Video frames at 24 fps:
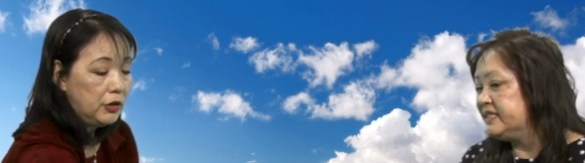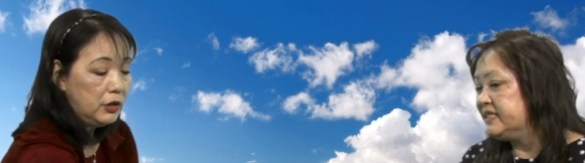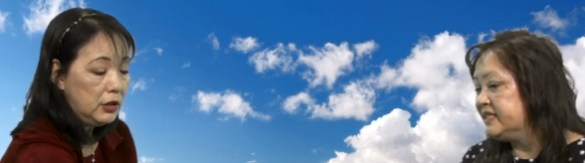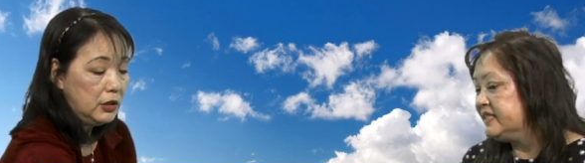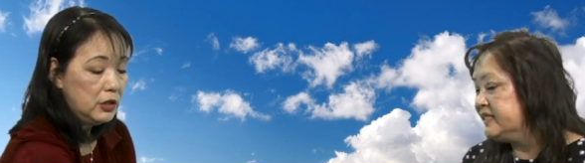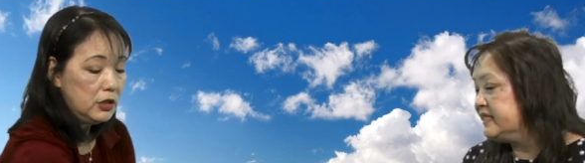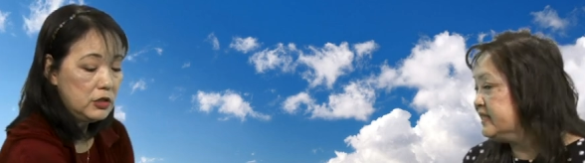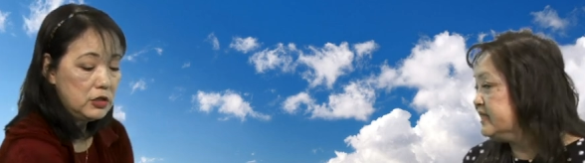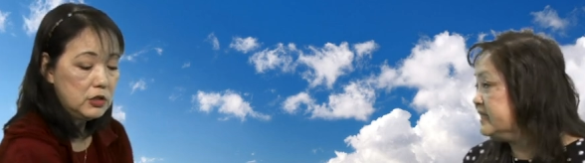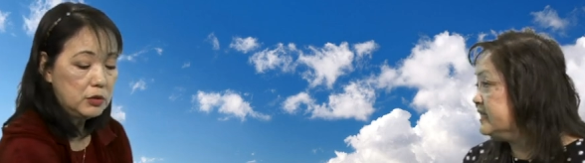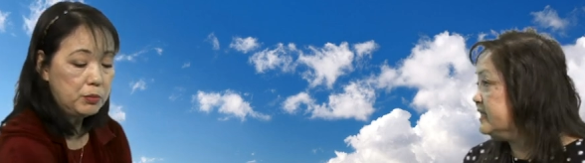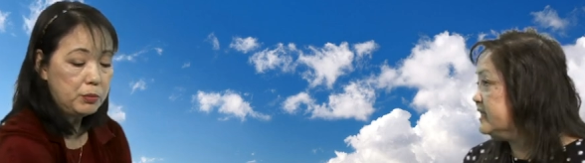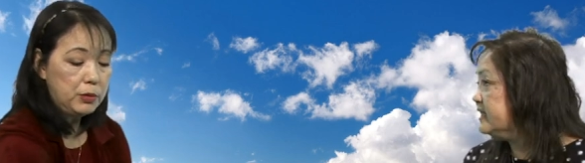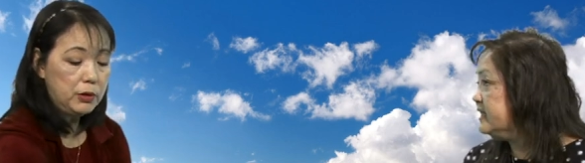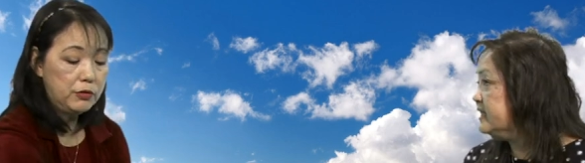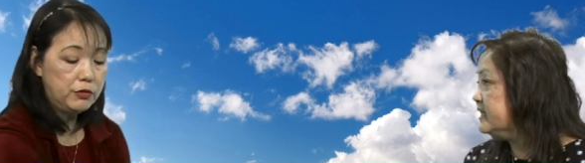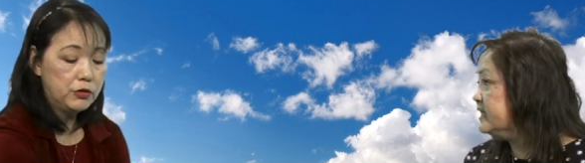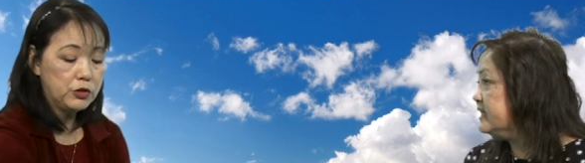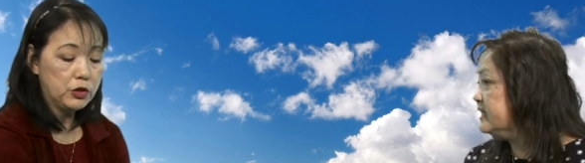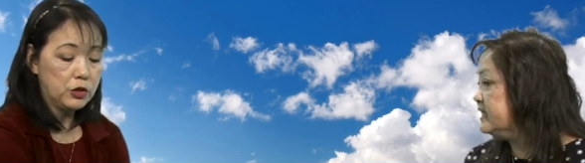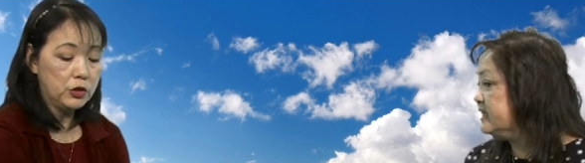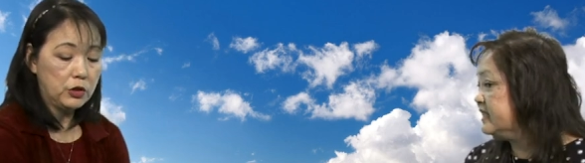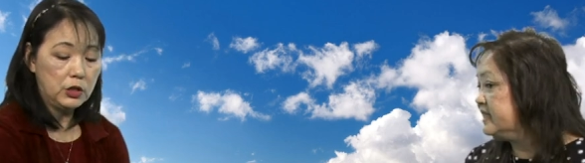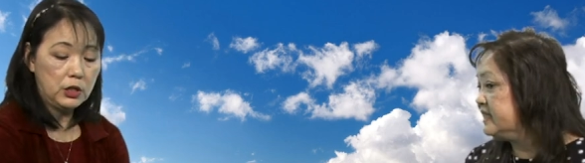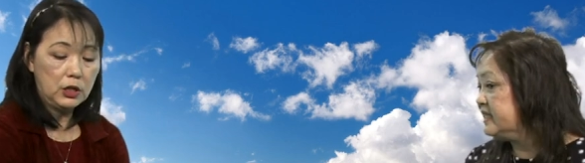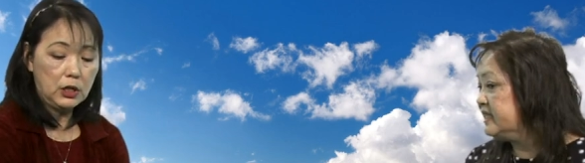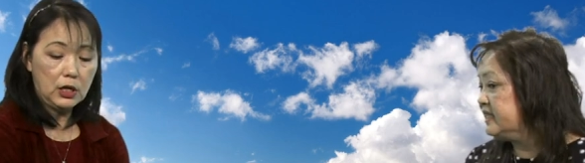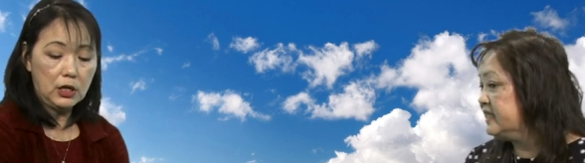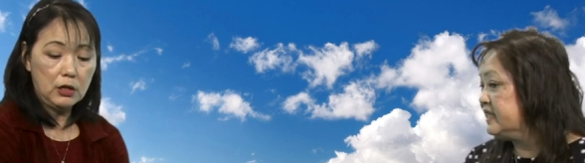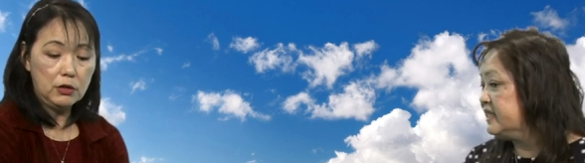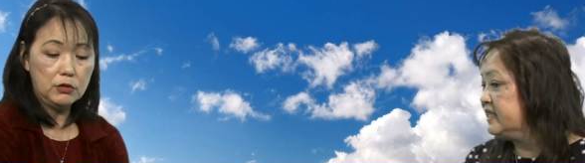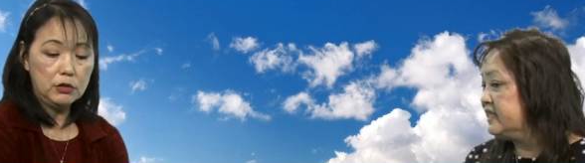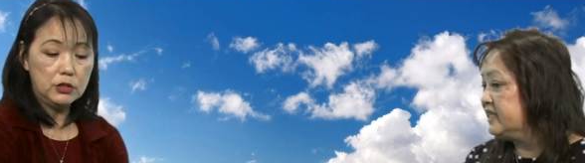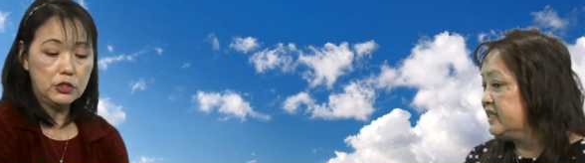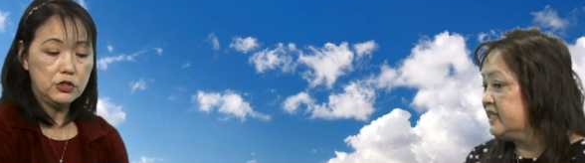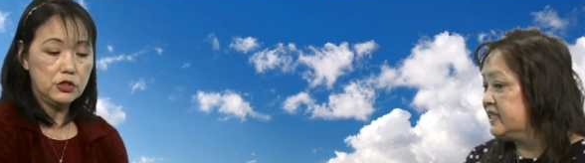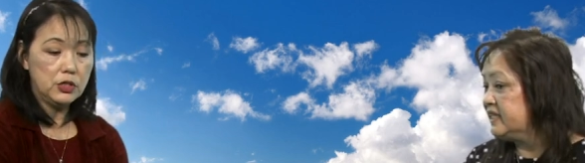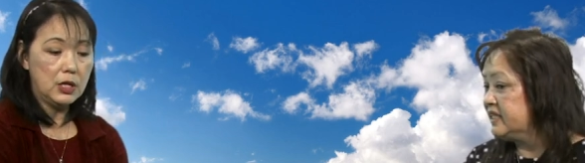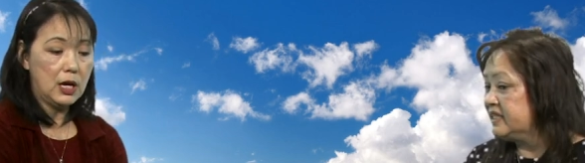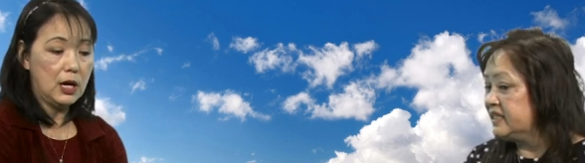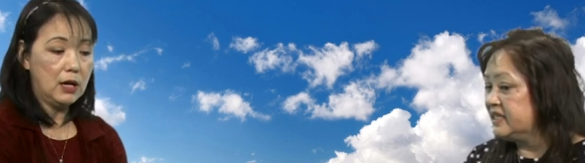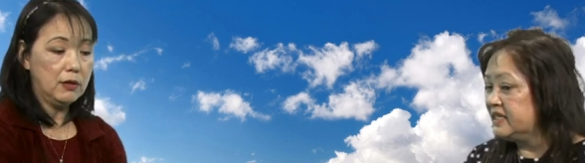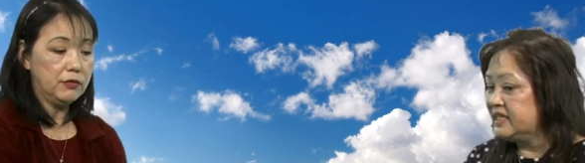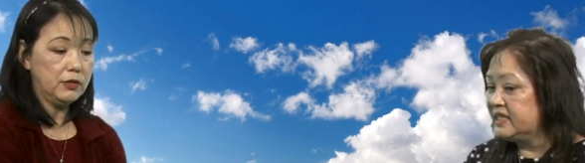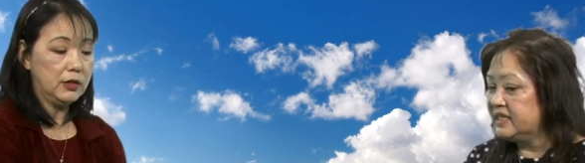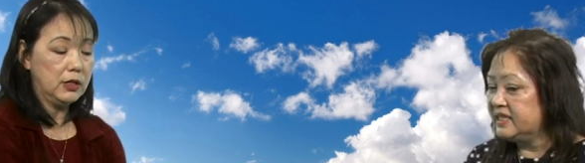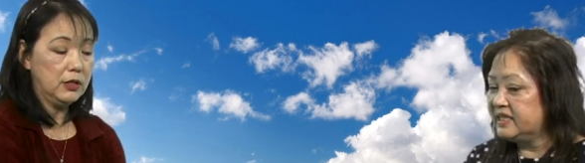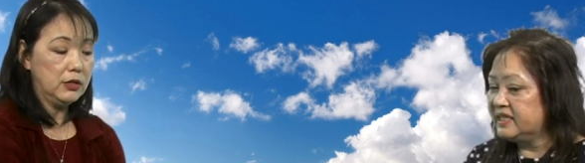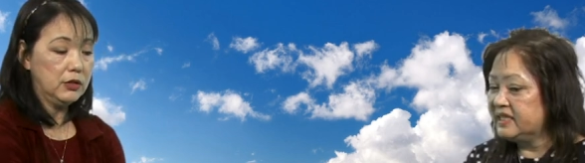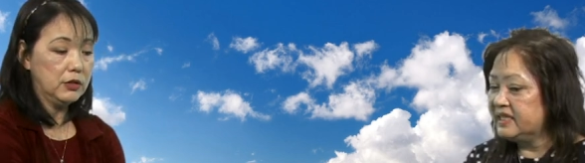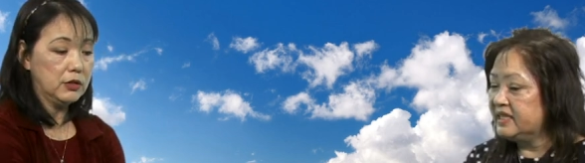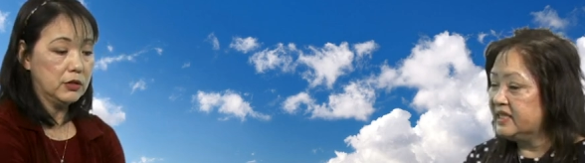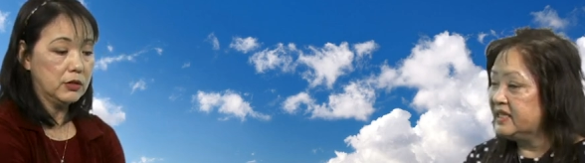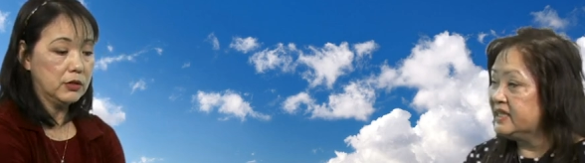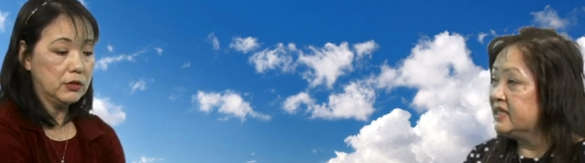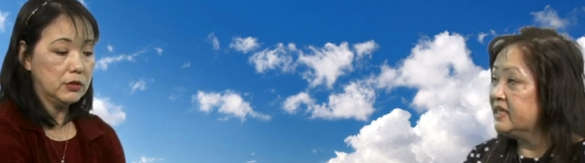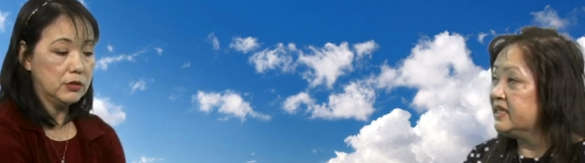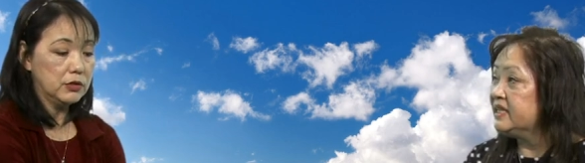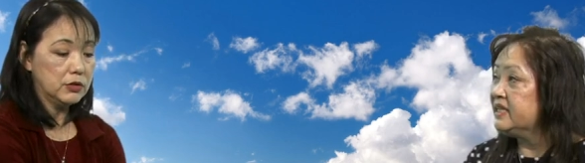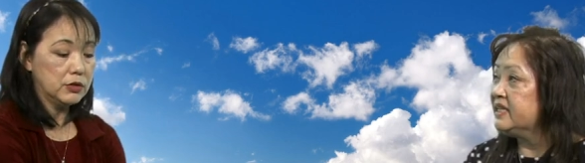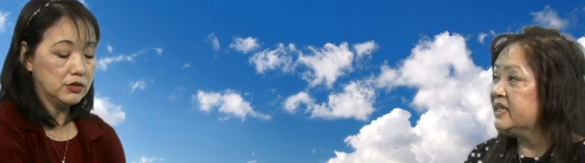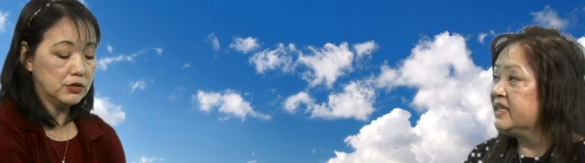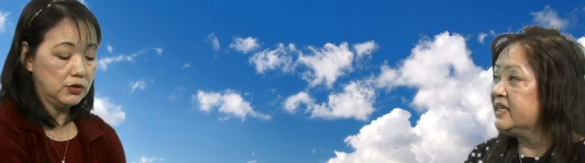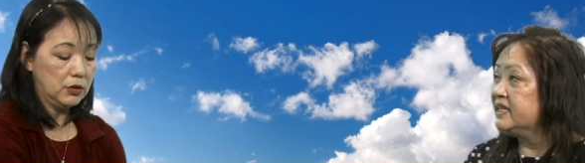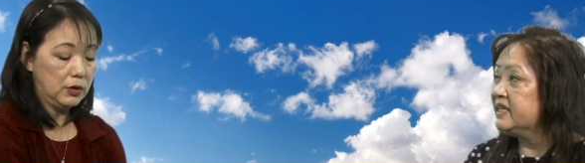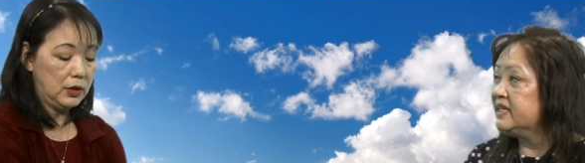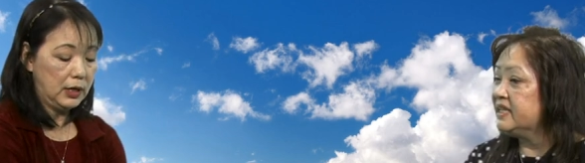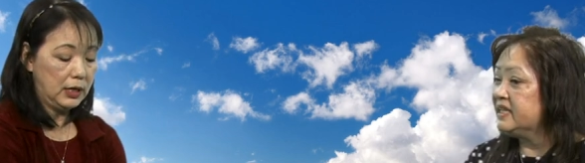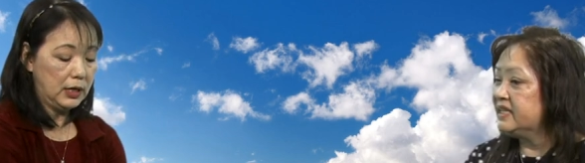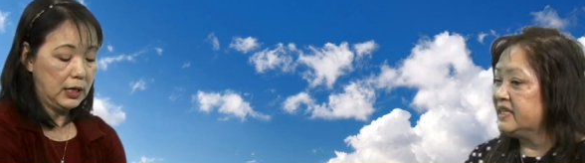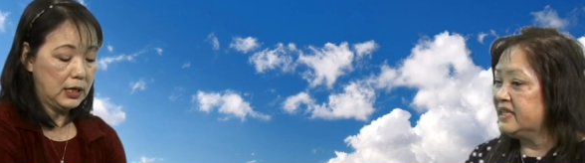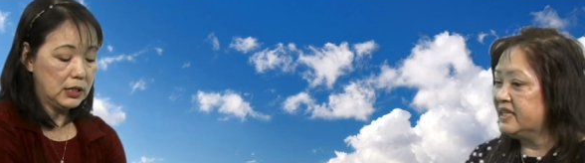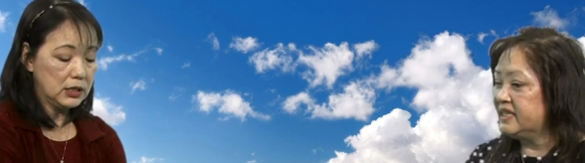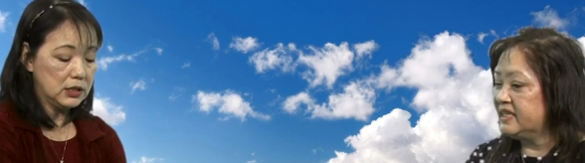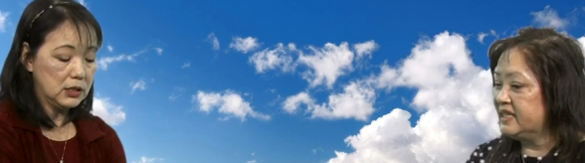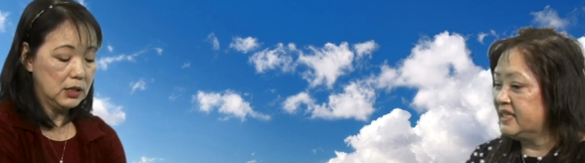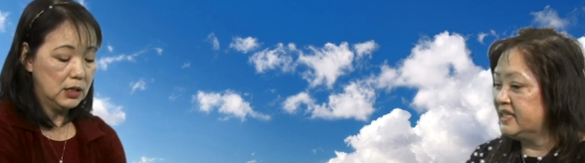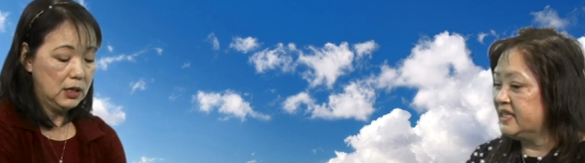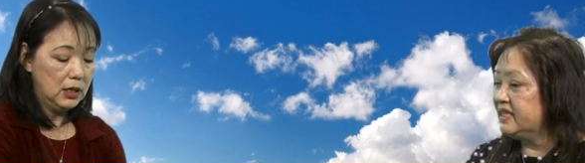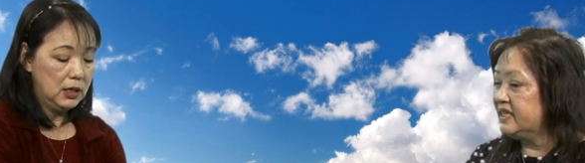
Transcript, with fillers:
Speaker 1: you did your beef jerky, I noticed you have other. So I guess